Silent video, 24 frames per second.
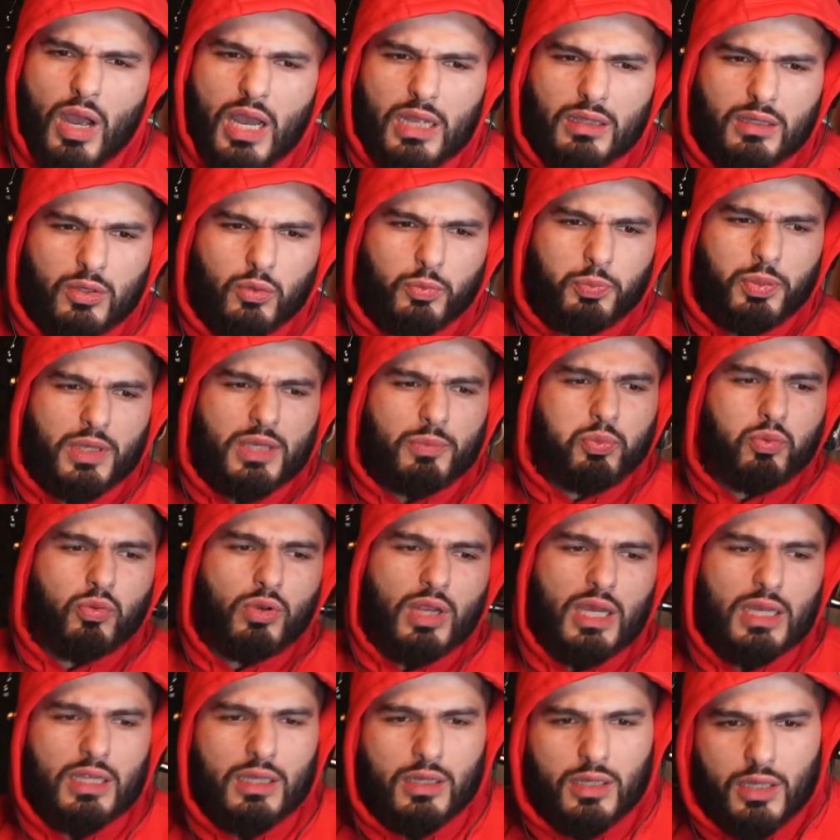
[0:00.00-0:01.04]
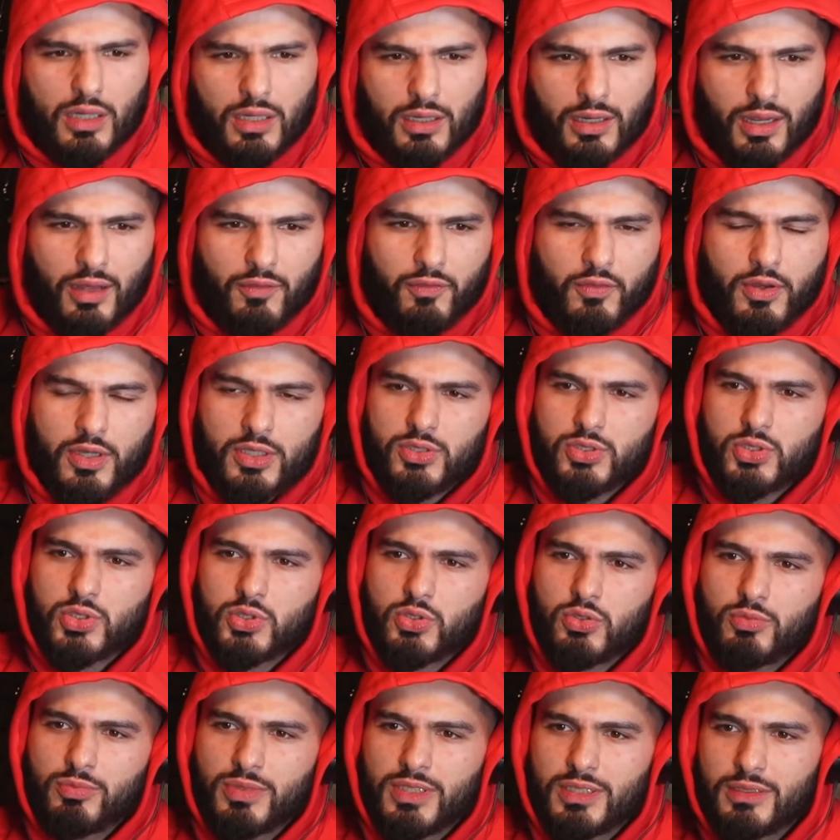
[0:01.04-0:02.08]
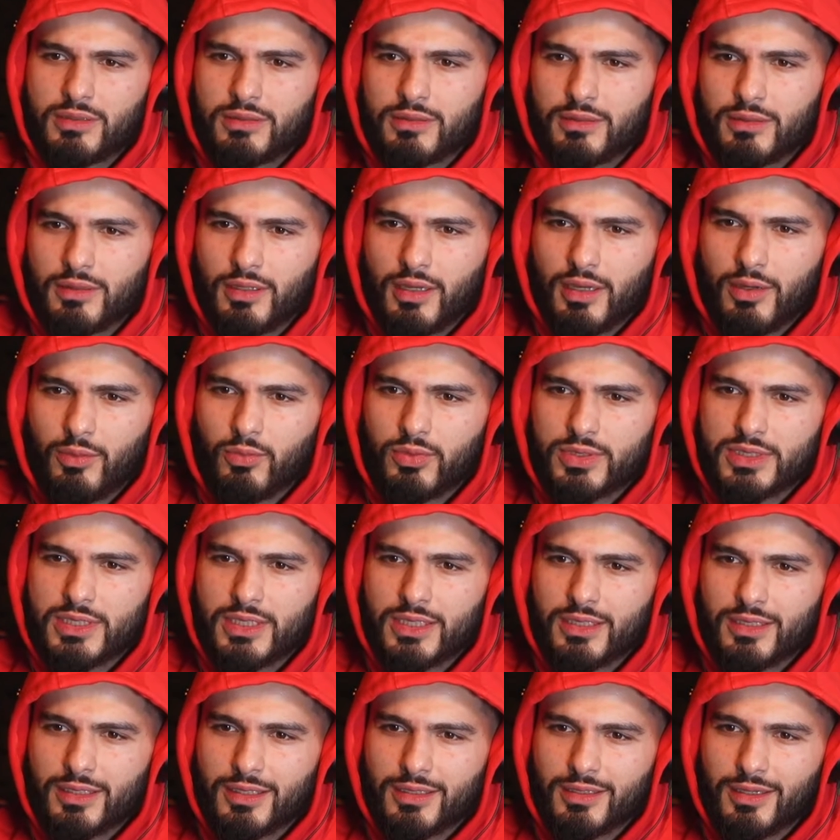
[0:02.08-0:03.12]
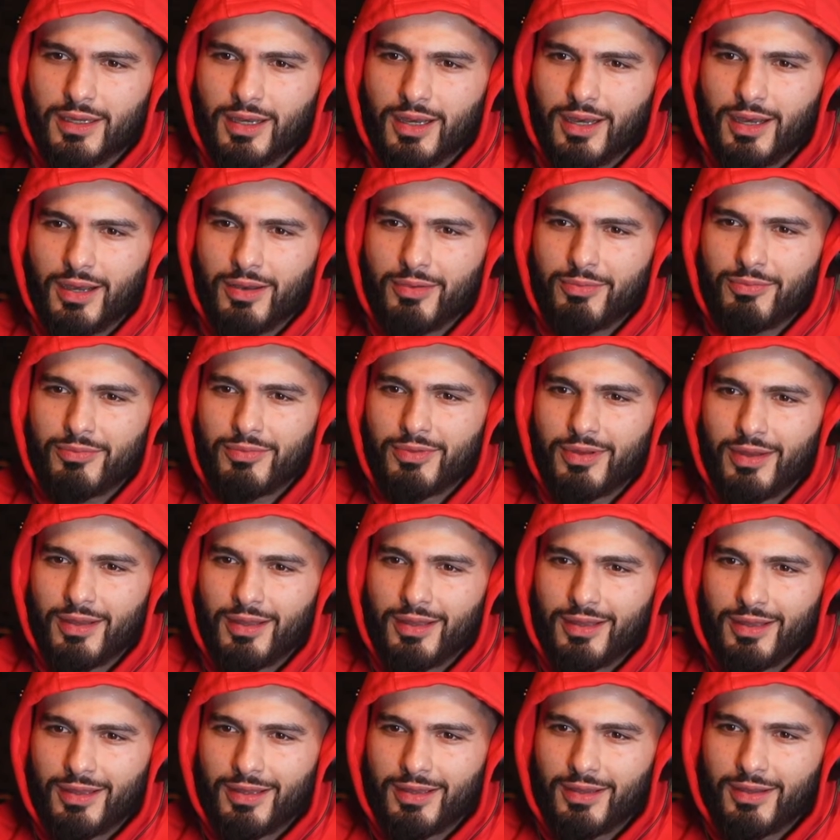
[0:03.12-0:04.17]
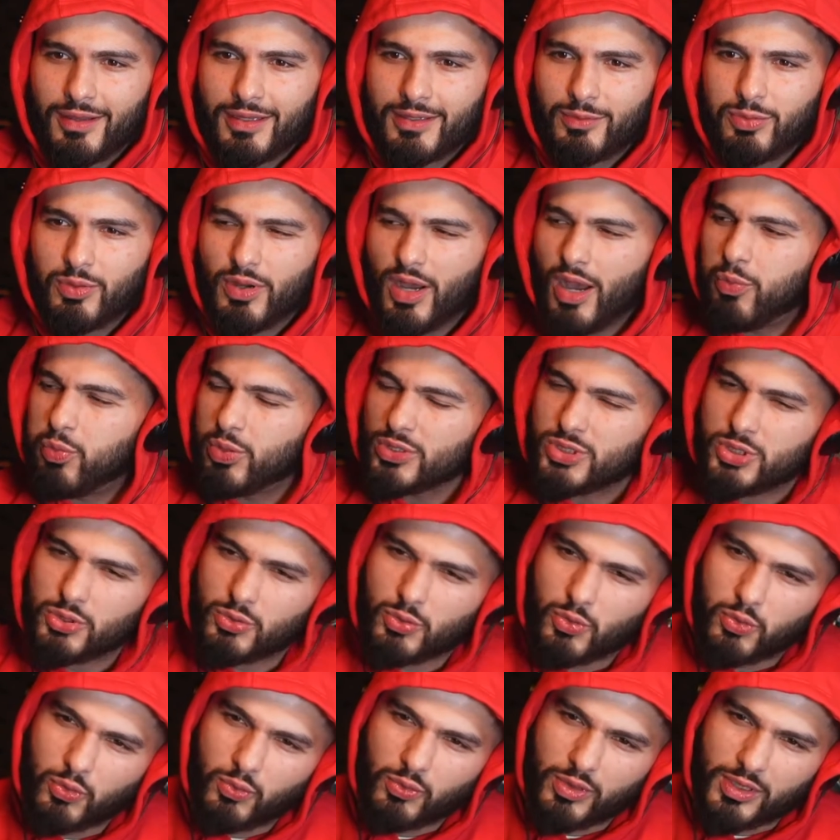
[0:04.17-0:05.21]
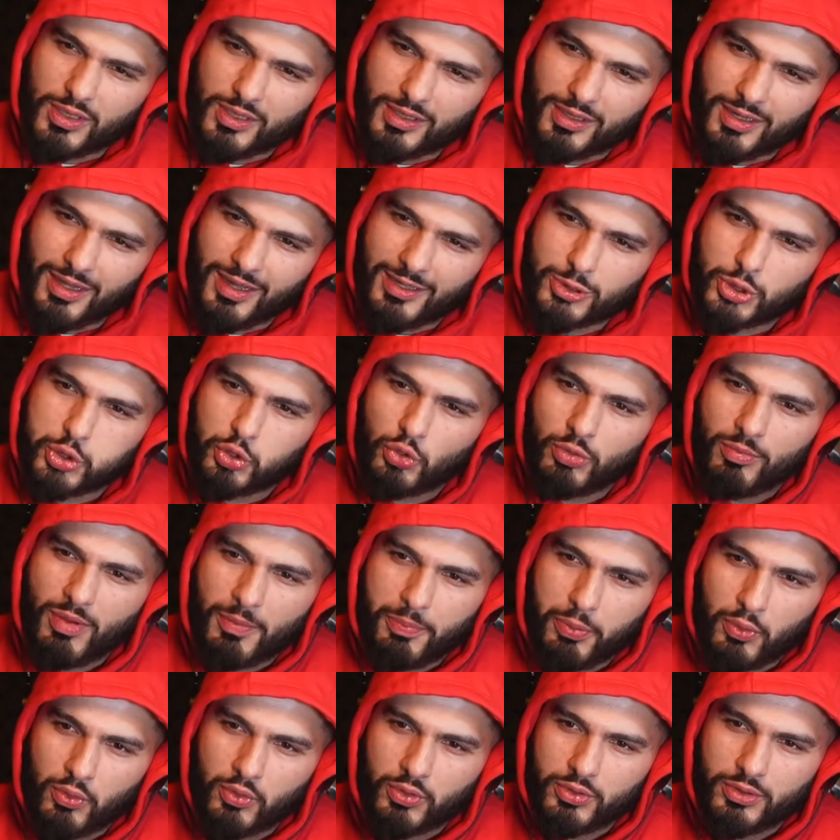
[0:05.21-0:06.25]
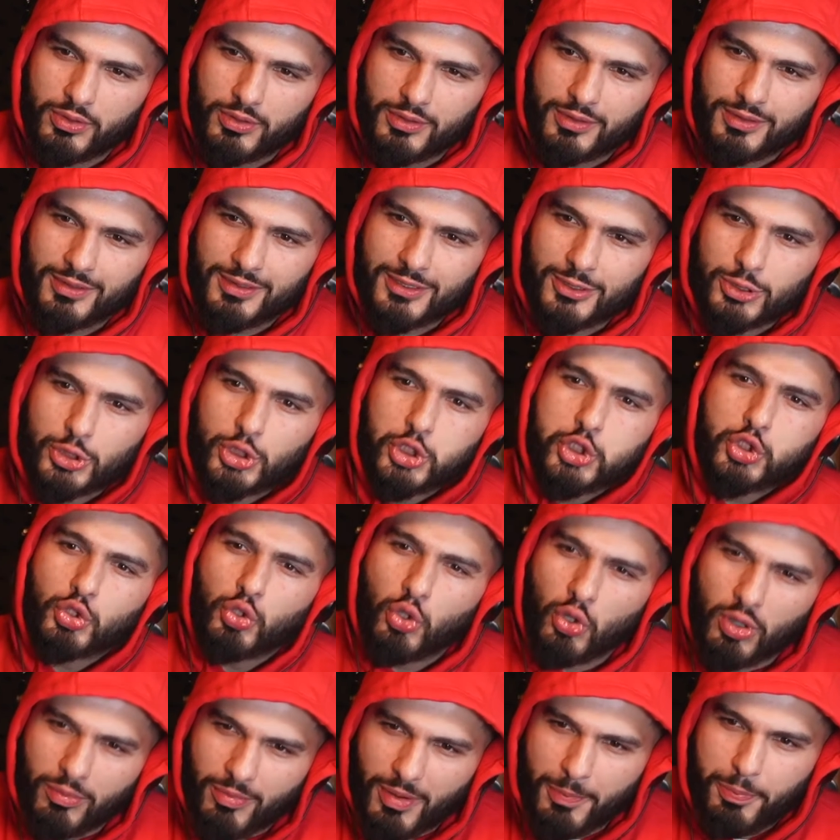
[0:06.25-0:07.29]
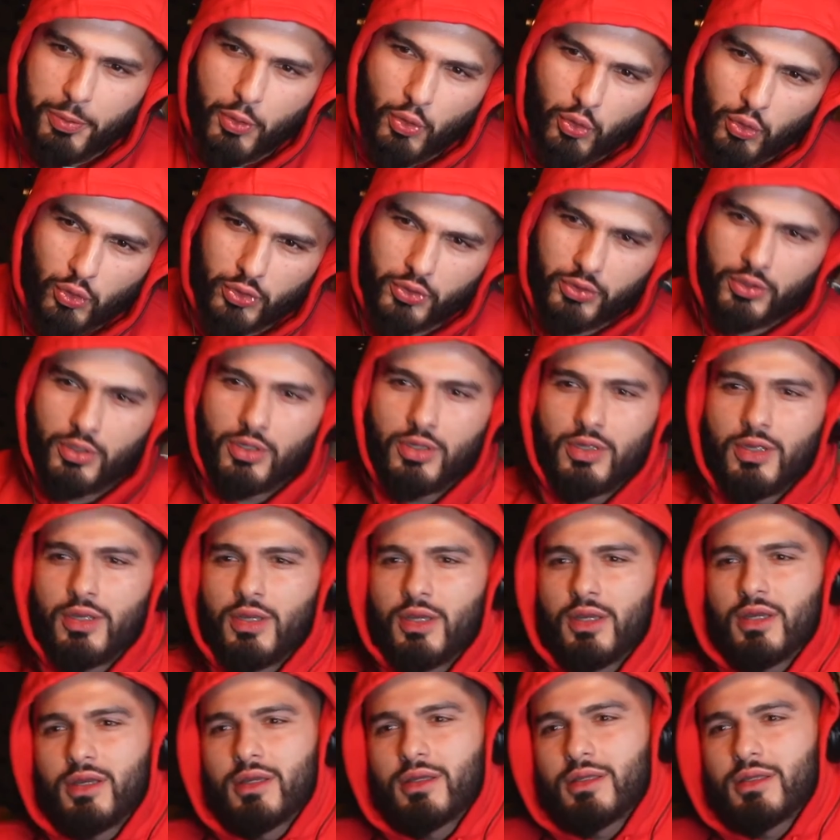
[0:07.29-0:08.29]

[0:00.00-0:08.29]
do people like love consuming? What's it? What do you call it? Like trauma porn? Pain. It's trauma porn. It's pain porn